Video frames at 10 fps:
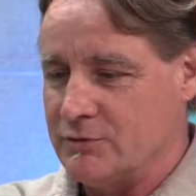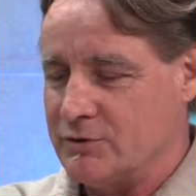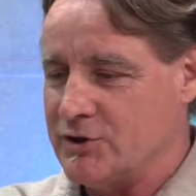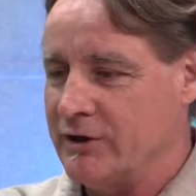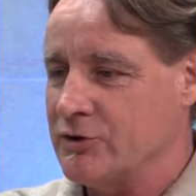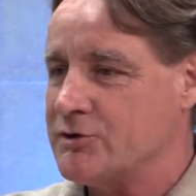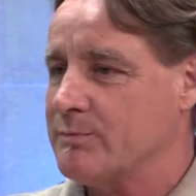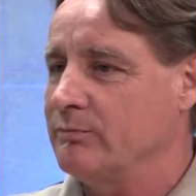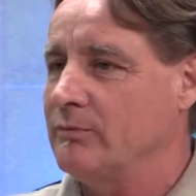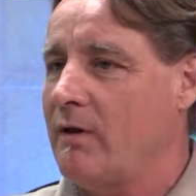singers
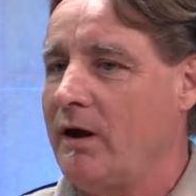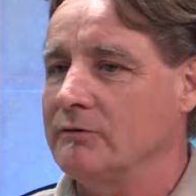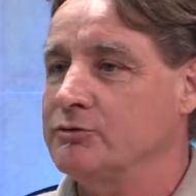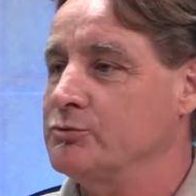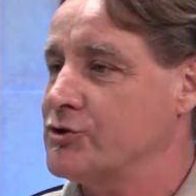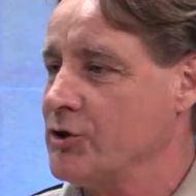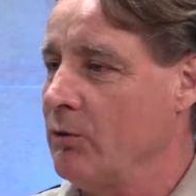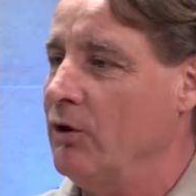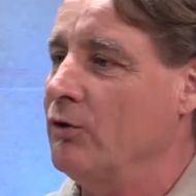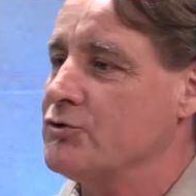do
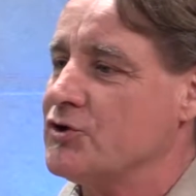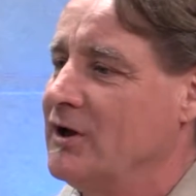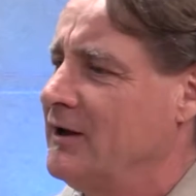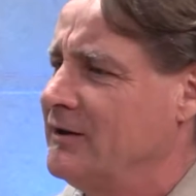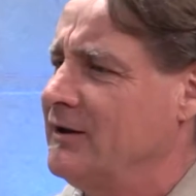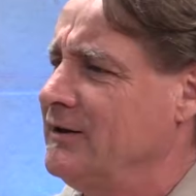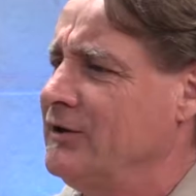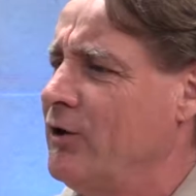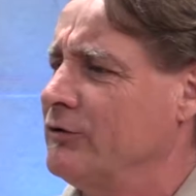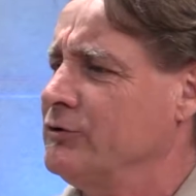solos,
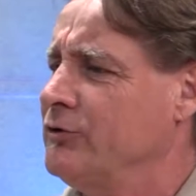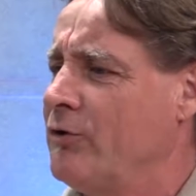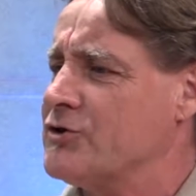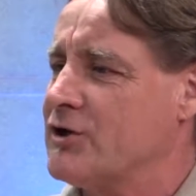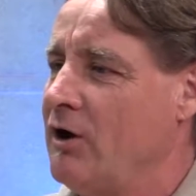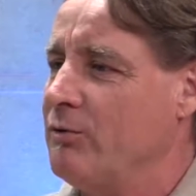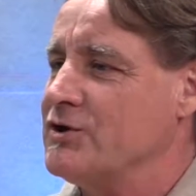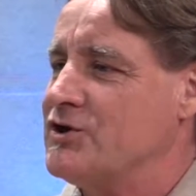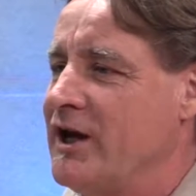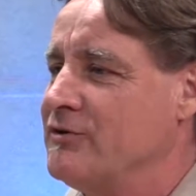you'll notice it
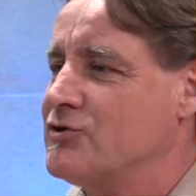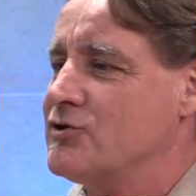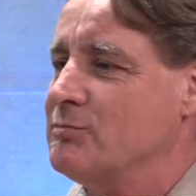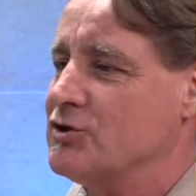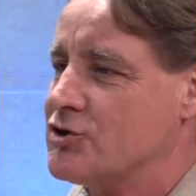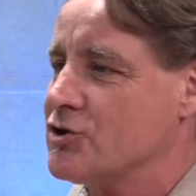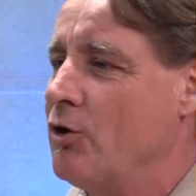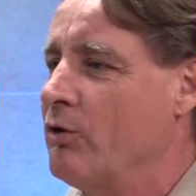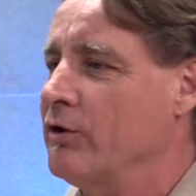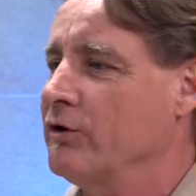always tends to be
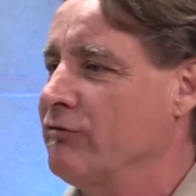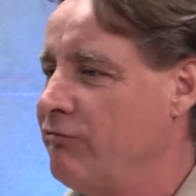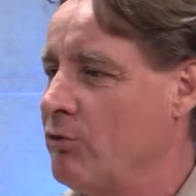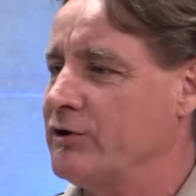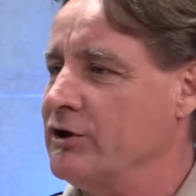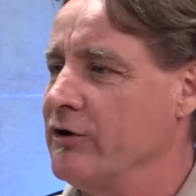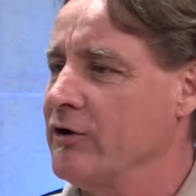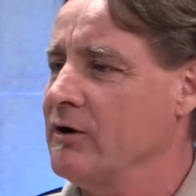slower and folkier.